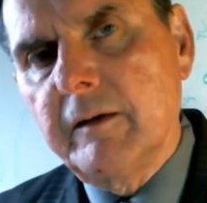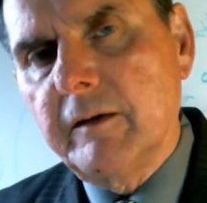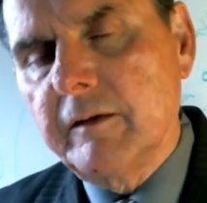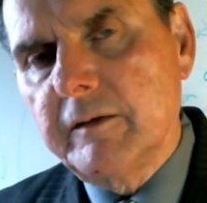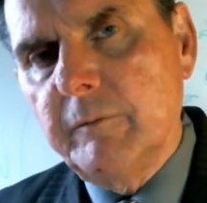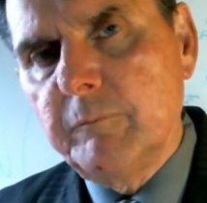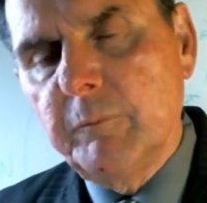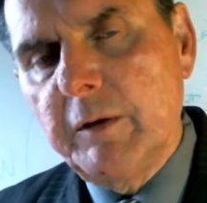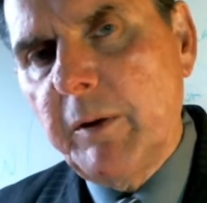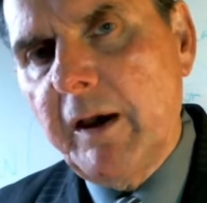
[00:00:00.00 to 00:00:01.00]
can
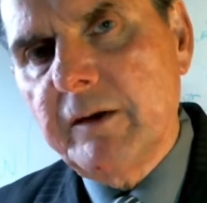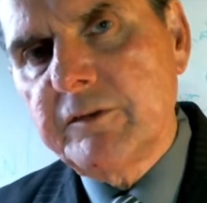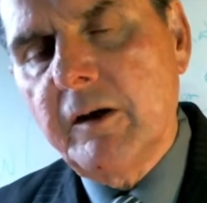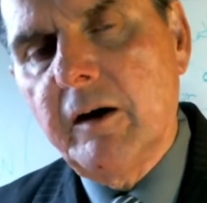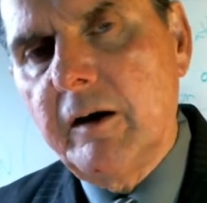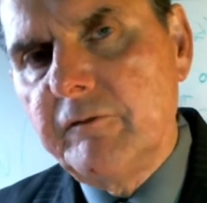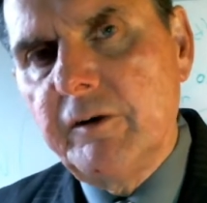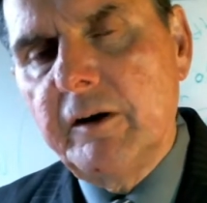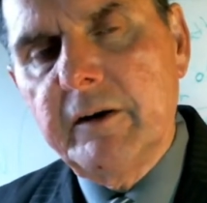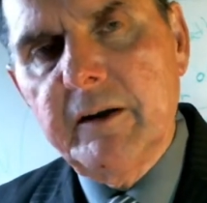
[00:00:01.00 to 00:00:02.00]
be passed on
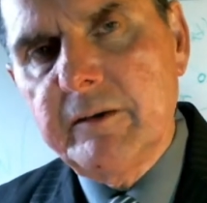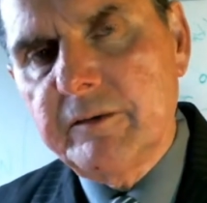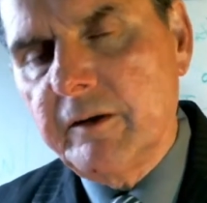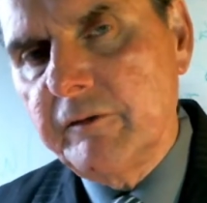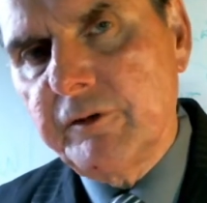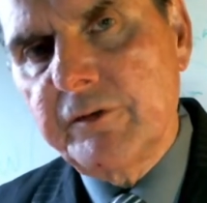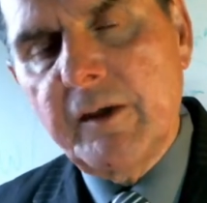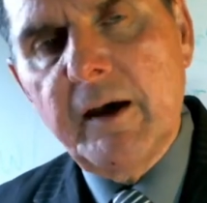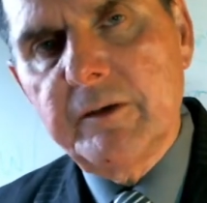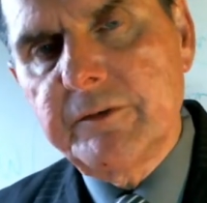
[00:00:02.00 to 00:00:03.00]
very easily for
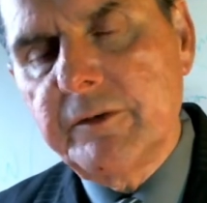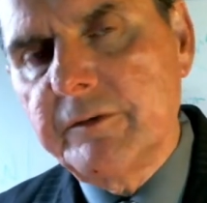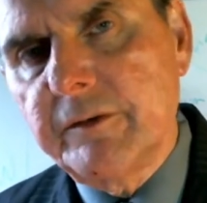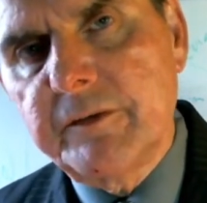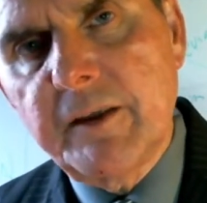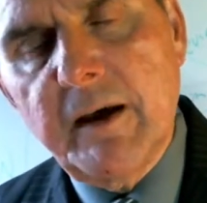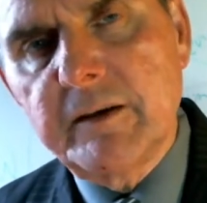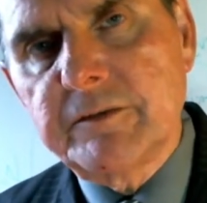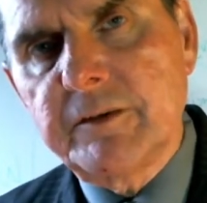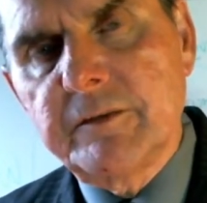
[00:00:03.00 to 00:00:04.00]
thousands and
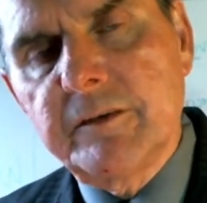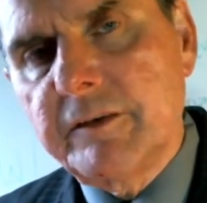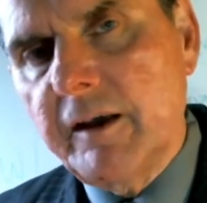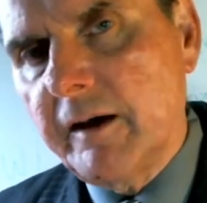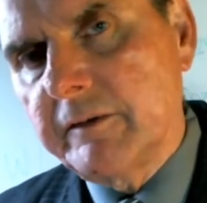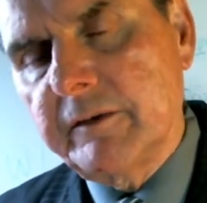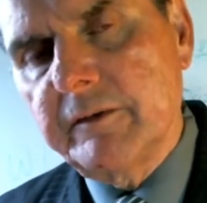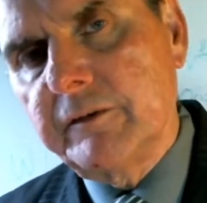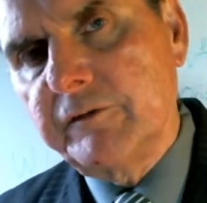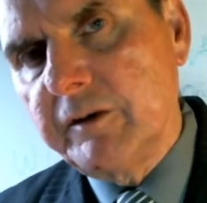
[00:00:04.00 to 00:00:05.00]
thousands and
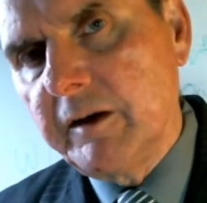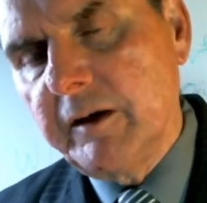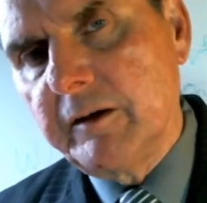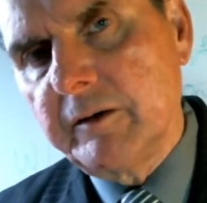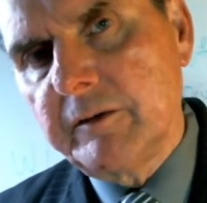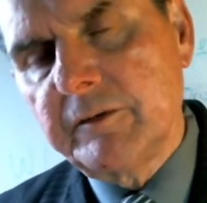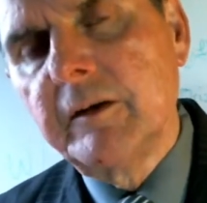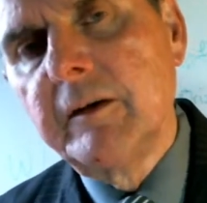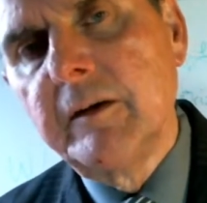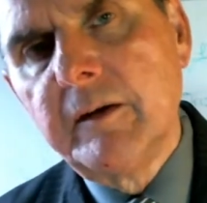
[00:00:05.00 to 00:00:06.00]
thousands of years,
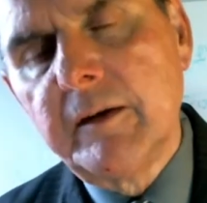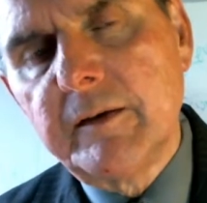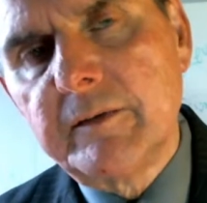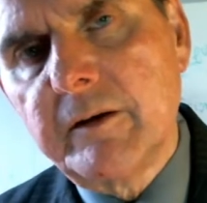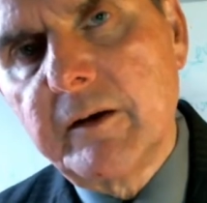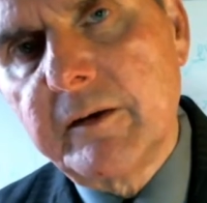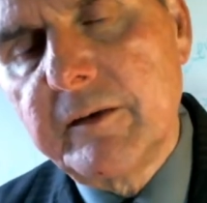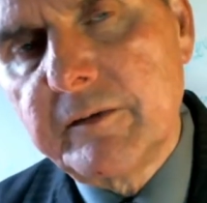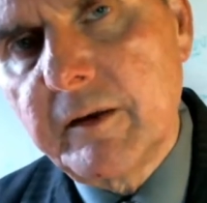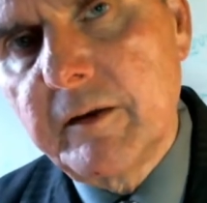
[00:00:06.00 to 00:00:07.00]
as long
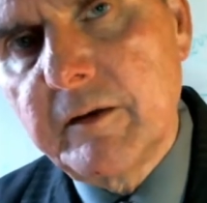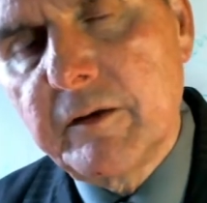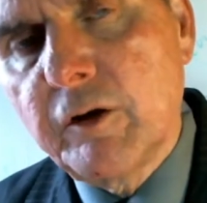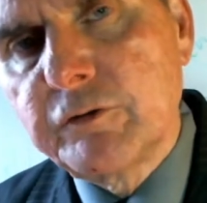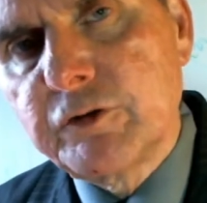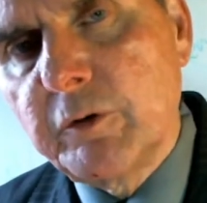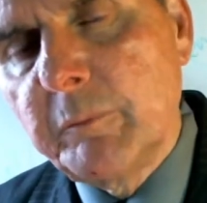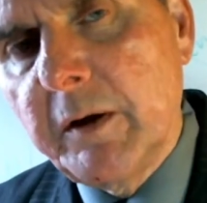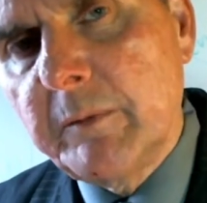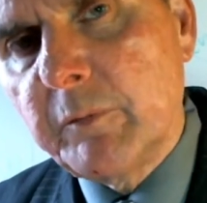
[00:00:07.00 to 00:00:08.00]
as the cultural
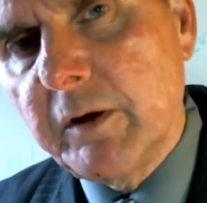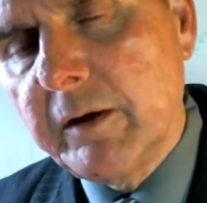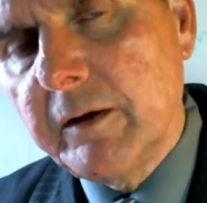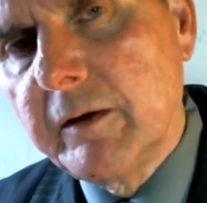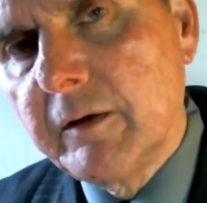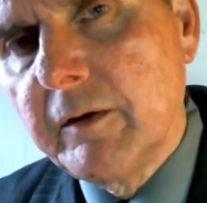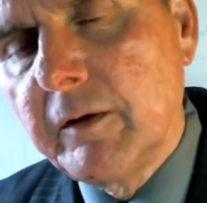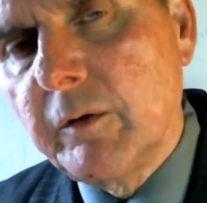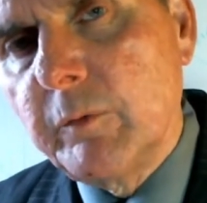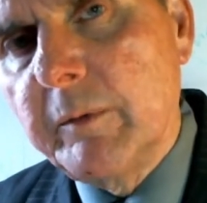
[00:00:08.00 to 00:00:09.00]
memory
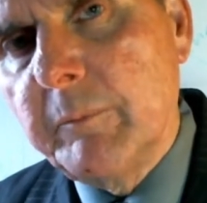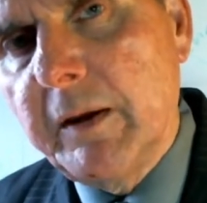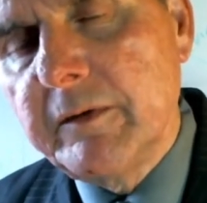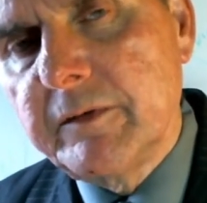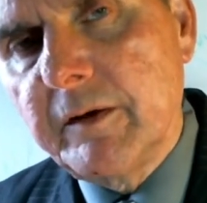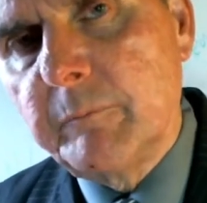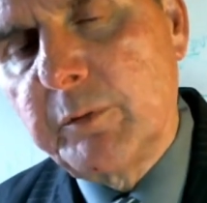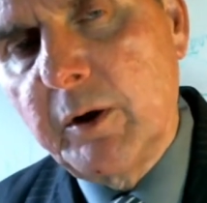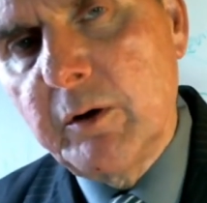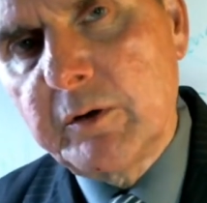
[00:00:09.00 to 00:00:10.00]
remains
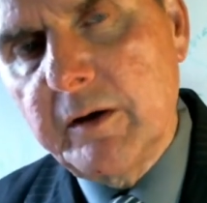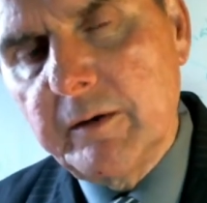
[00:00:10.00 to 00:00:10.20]
unbroken.